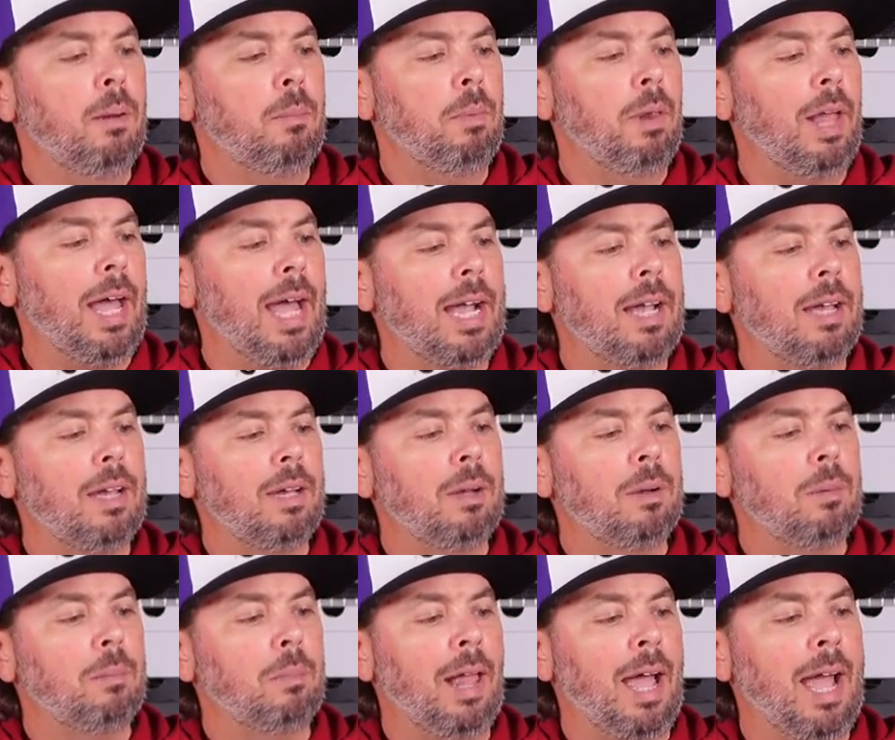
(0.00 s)
Black,
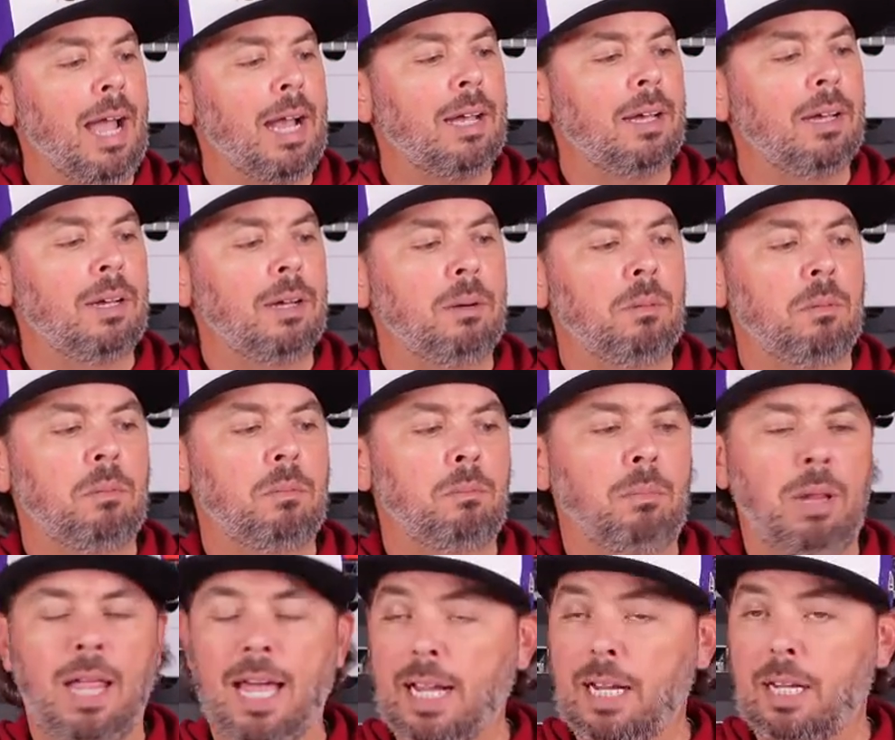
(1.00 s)
black,
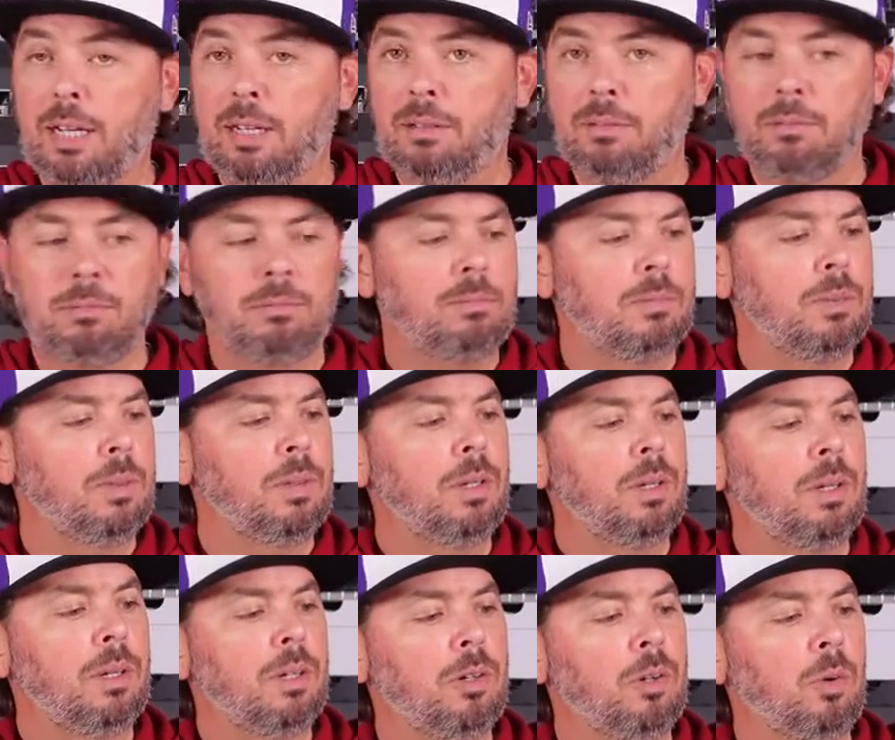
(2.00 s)
black.
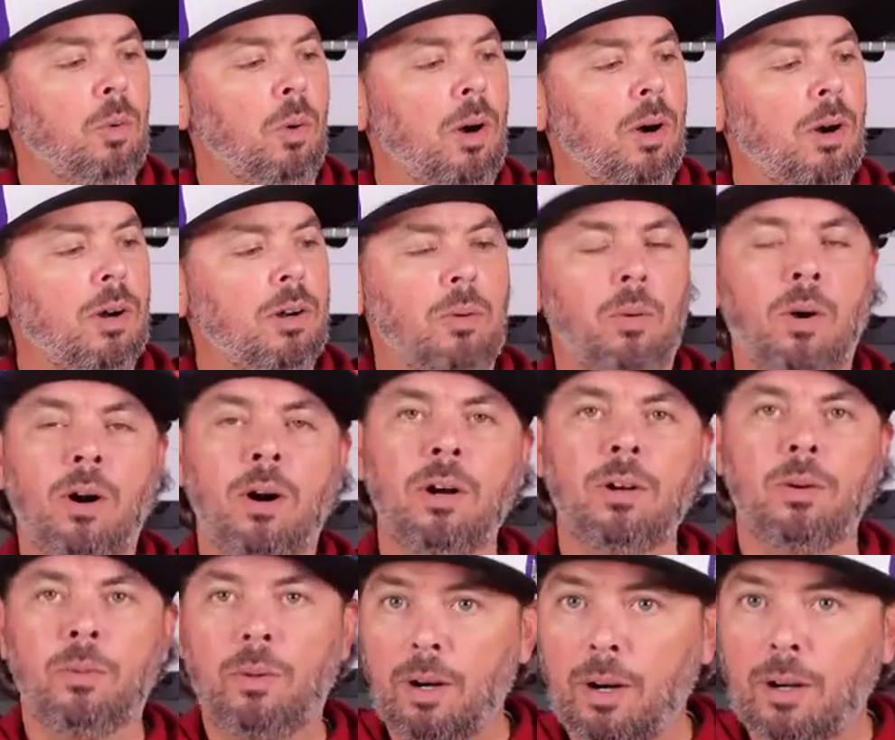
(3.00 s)
Noir,
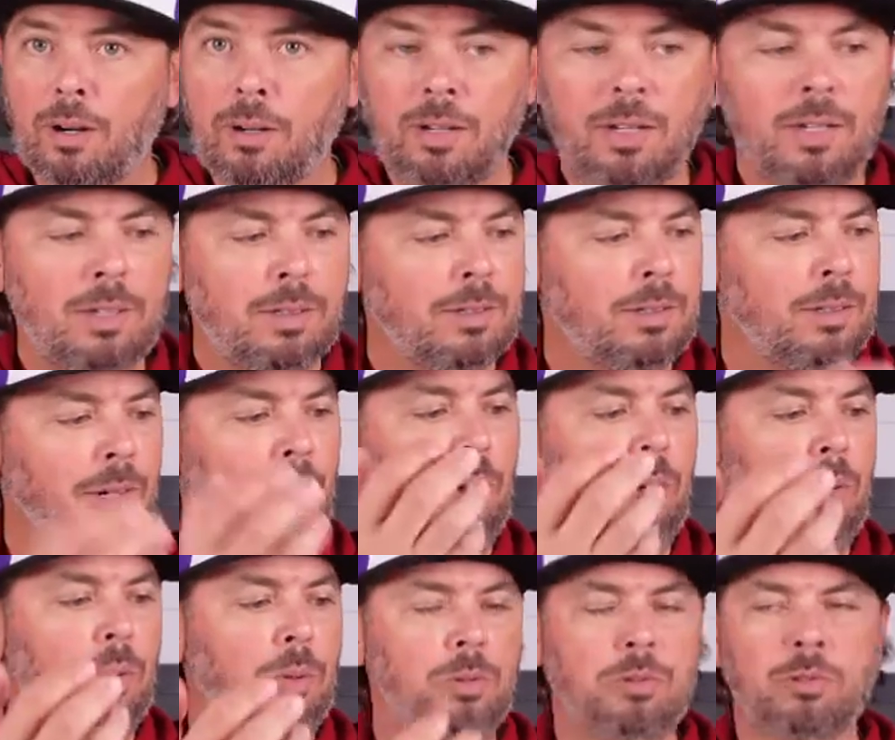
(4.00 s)
noir, noir.
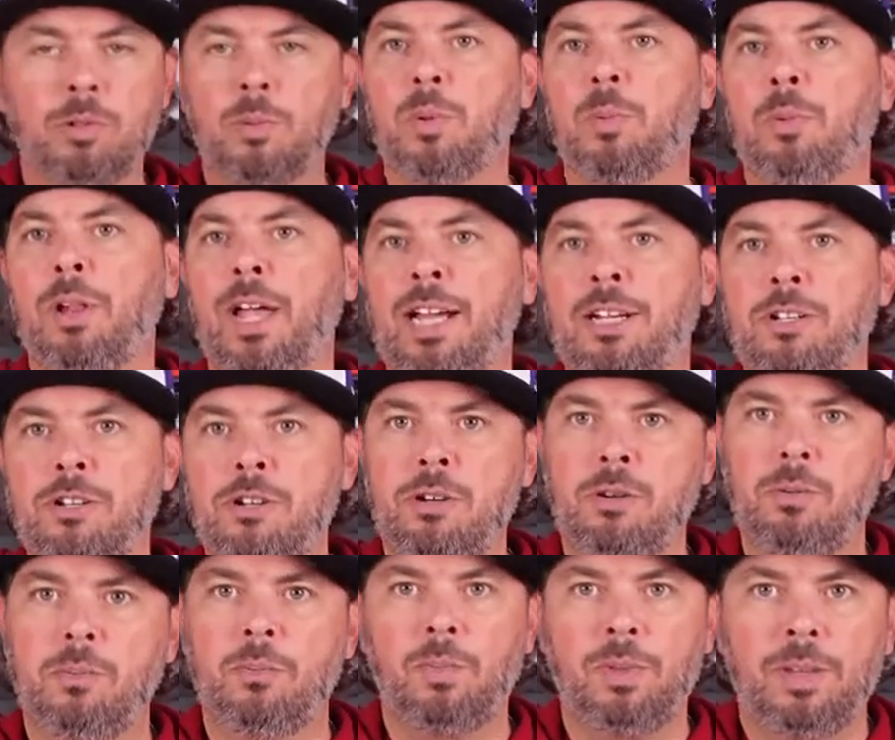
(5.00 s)
So triple black
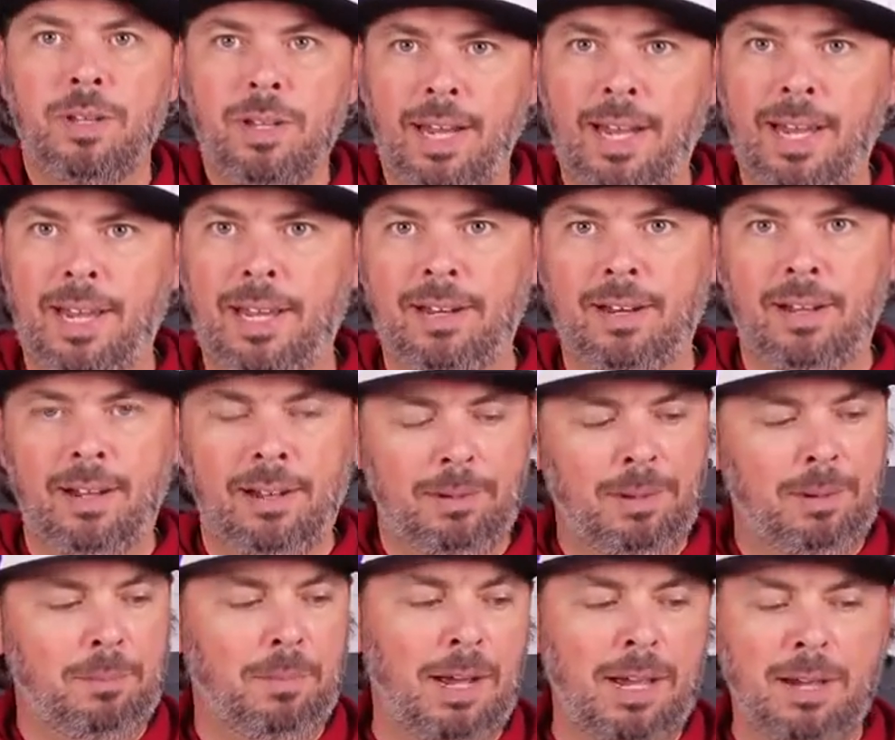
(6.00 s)
shoe. And
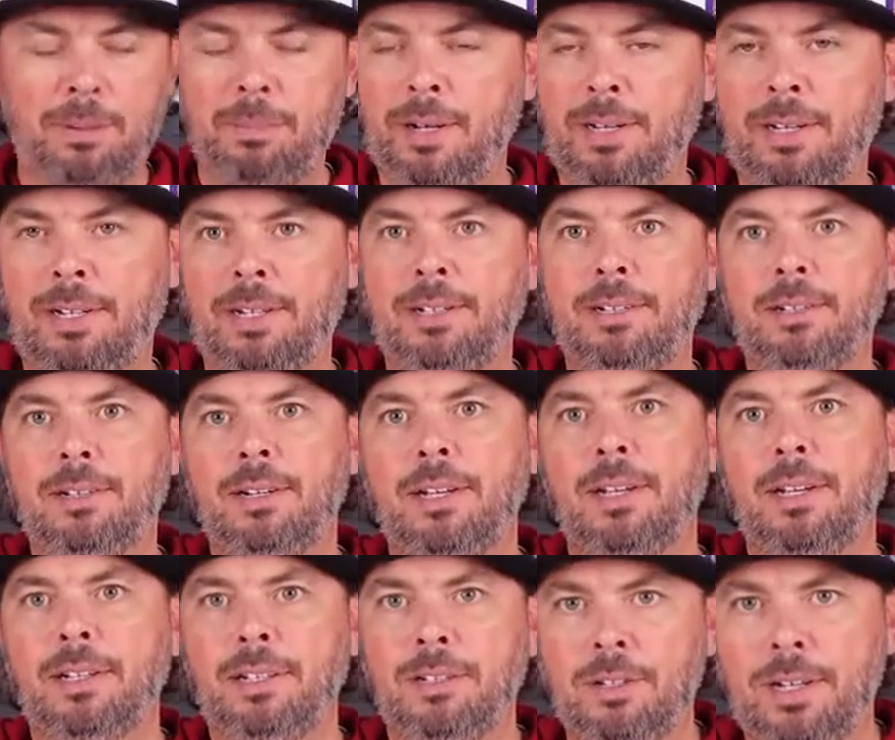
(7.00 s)
in my opinion,
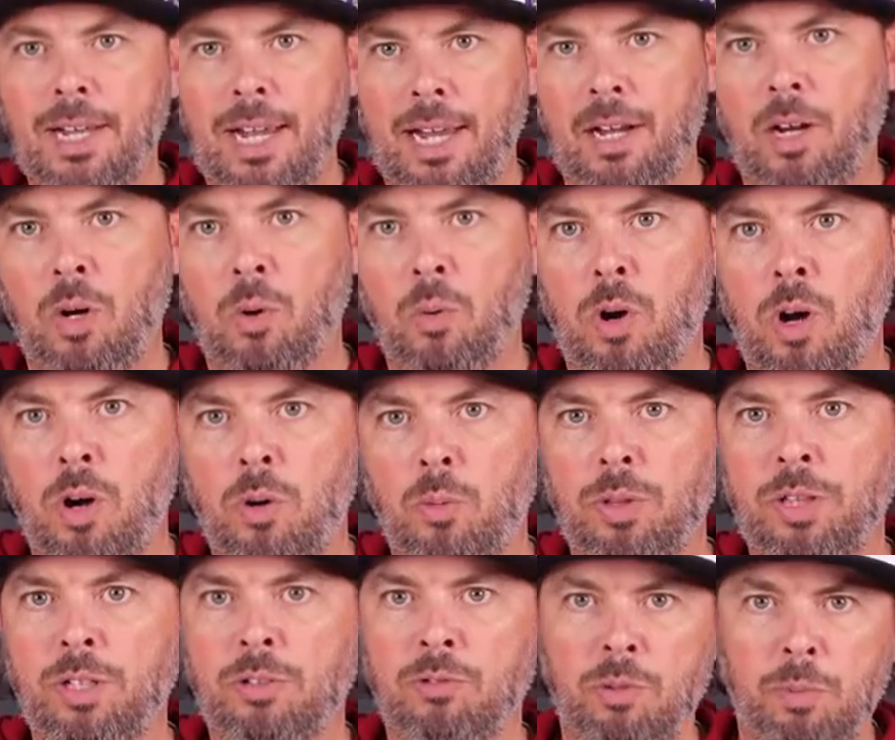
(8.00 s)
you can't go wrong
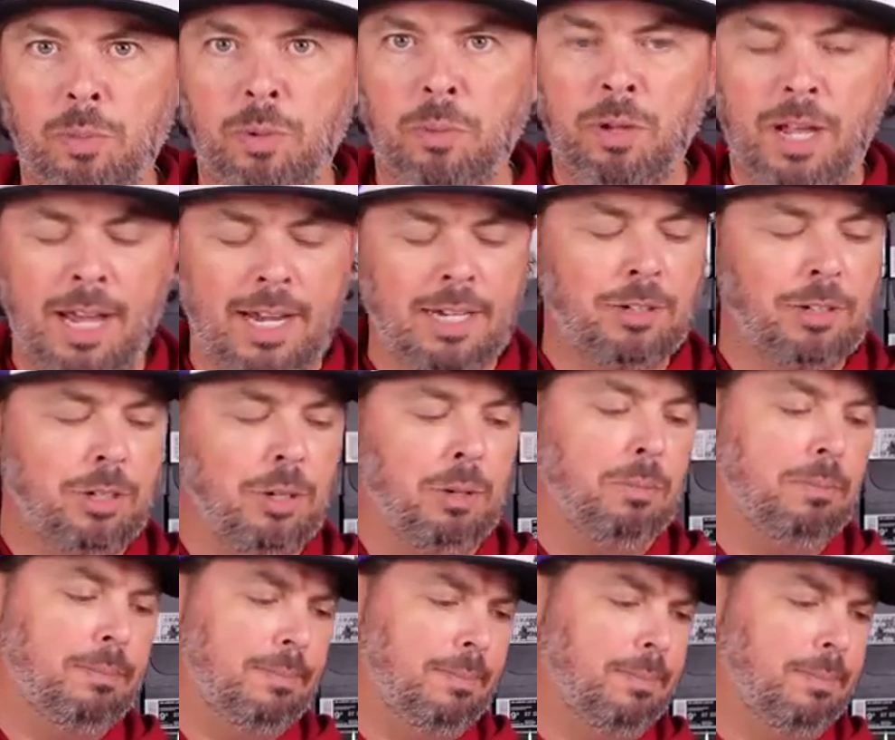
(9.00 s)
with a triple black shoe.